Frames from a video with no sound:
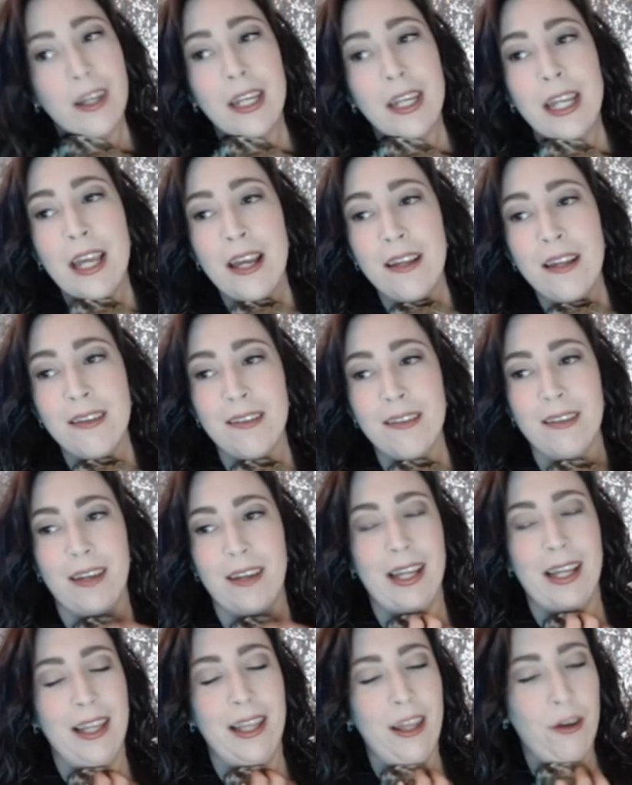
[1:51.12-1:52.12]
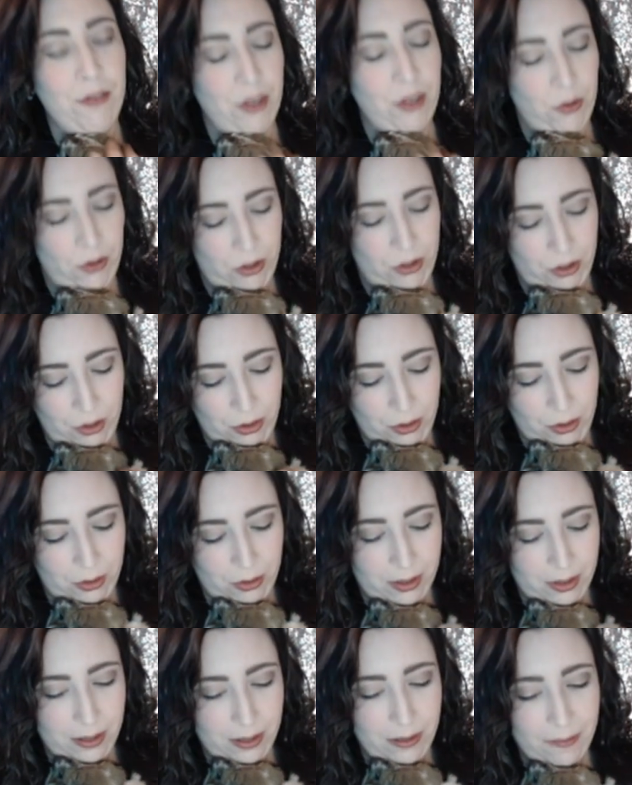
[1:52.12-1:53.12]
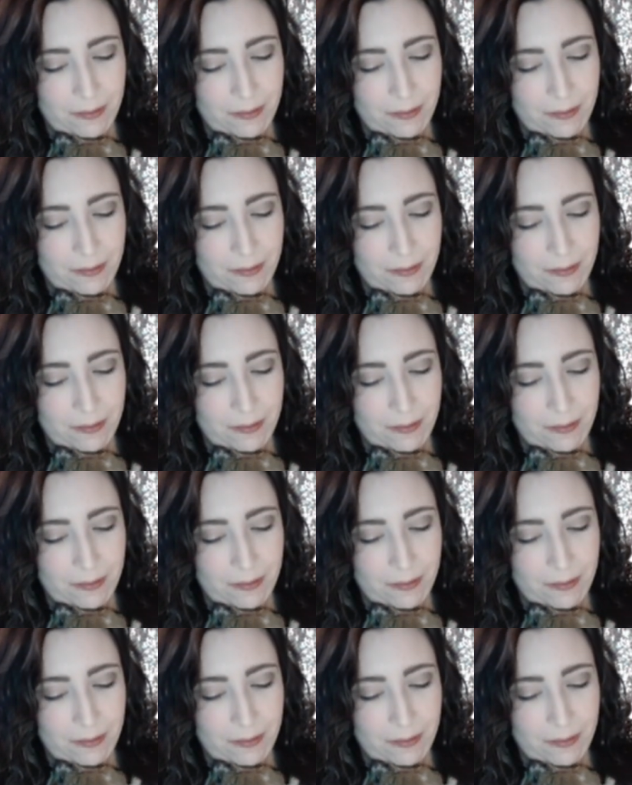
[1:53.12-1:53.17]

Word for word: yes I love you too